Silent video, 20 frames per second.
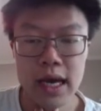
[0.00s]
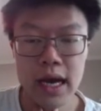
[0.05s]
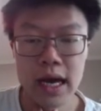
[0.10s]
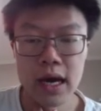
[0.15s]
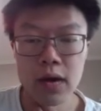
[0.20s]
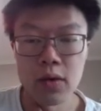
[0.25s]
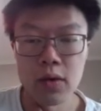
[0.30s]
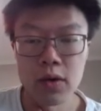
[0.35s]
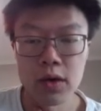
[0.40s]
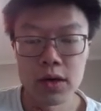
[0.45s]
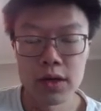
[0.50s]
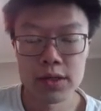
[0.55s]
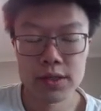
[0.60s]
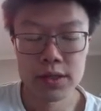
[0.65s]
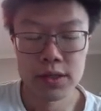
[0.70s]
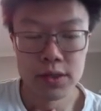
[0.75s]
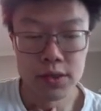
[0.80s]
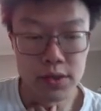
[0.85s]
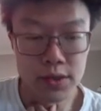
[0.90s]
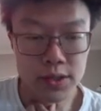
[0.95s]
our
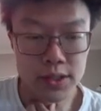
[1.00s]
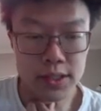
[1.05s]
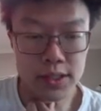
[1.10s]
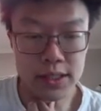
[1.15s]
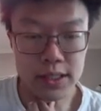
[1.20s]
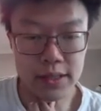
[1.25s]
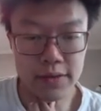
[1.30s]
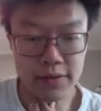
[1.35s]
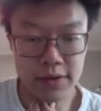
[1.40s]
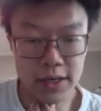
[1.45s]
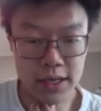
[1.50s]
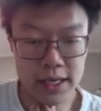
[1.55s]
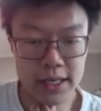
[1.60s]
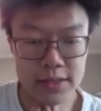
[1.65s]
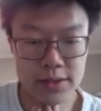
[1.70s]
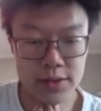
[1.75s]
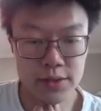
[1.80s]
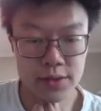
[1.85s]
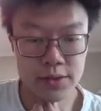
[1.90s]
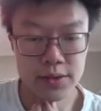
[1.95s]
solution of our
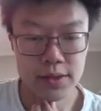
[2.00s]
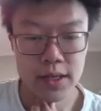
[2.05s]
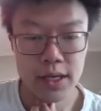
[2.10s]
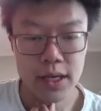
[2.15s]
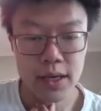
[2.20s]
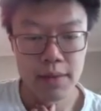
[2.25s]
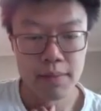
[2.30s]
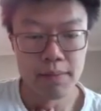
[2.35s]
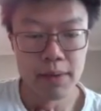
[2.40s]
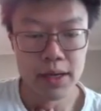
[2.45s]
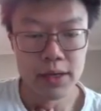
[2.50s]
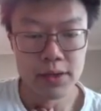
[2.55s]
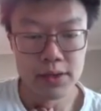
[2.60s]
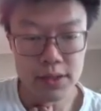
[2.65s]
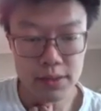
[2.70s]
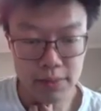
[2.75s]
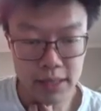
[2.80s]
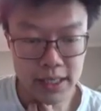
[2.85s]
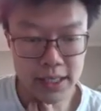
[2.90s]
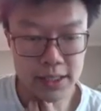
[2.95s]
answer by
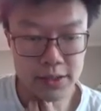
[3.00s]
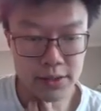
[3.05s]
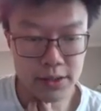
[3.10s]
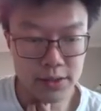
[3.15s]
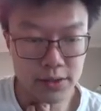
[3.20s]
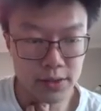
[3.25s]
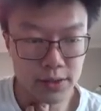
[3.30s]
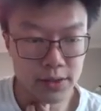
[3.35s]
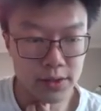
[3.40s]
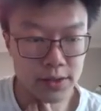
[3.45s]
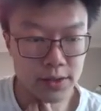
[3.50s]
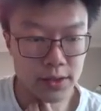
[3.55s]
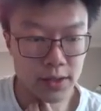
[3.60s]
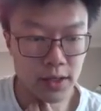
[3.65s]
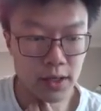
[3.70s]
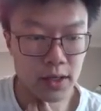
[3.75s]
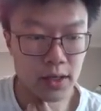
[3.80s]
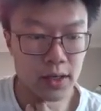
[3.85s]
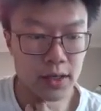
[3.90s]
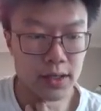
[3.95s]
using binary search
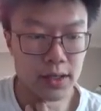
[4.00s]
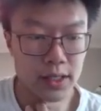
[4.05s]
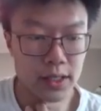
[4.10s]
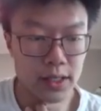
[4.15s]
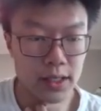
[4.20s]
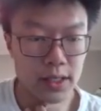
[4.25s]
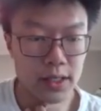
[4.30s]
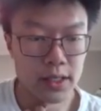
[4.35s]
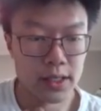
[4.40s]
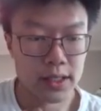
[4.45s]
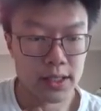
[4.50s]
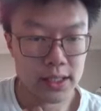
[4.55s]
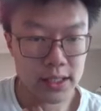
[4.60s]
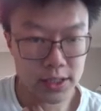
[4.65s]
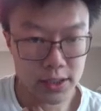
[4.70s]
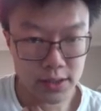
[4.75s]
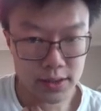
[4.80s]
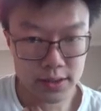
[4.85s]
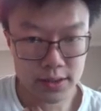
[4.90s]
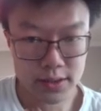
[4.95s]
on the
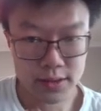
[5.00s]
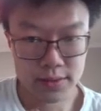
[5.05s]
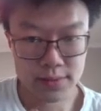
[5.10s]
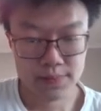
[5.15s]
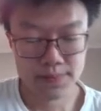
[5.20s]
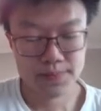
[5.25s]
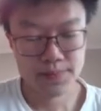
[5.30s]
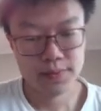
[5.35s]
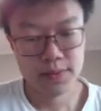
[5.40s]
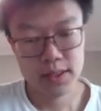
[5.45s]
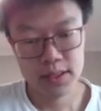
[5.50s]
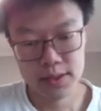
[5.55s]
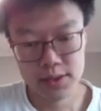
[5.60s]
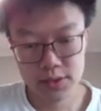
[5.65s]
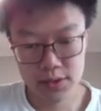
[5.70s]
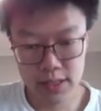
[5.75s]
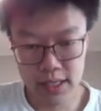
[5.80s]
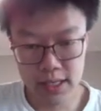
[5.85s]
digits. So